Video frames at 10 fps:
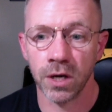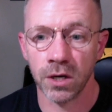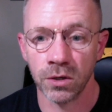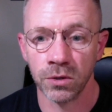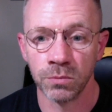
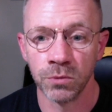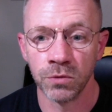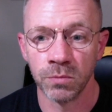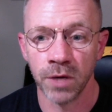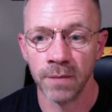Cardone moved
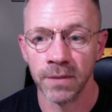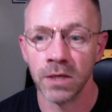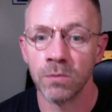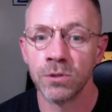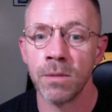to Miami. It
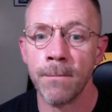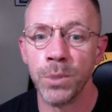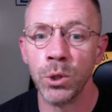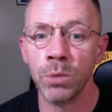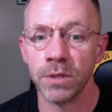was to
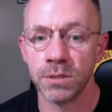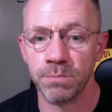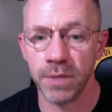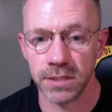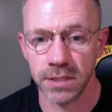boom his
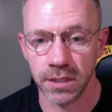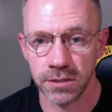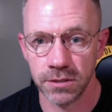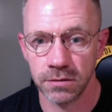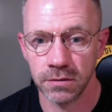
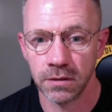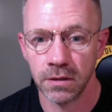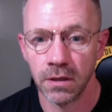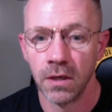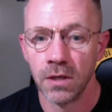business.
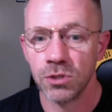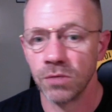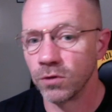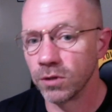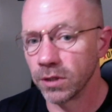So if
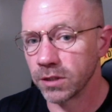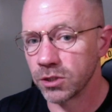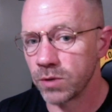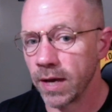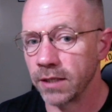you look at the
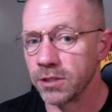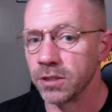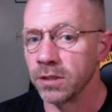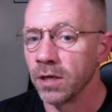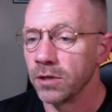
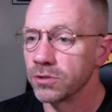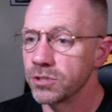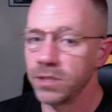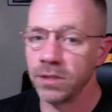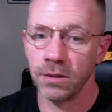strategy, you'll
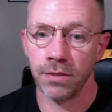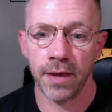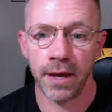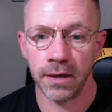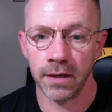see
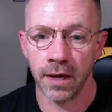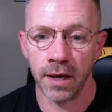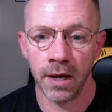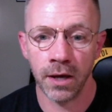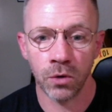that
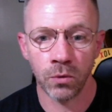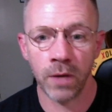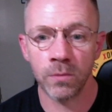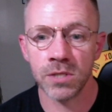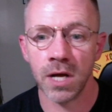uh,
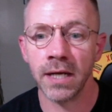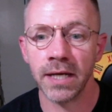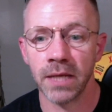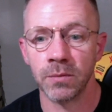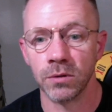Grant was
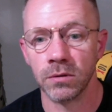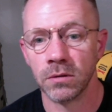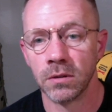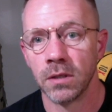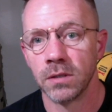unable
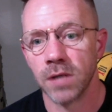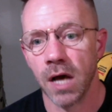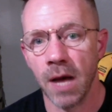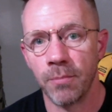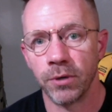to
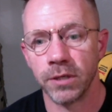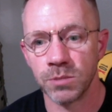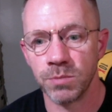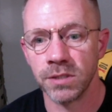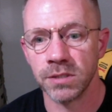operate his
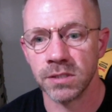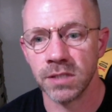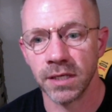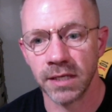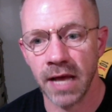business
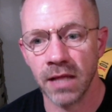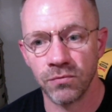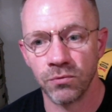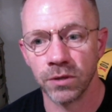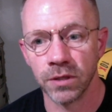in
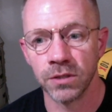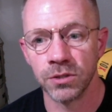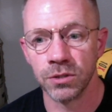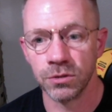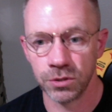California
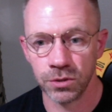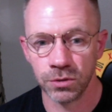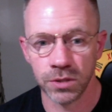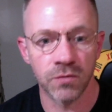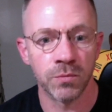due to
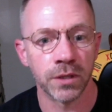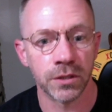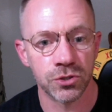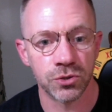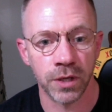government
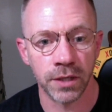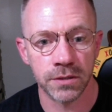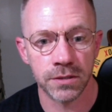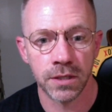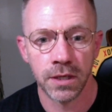constraints.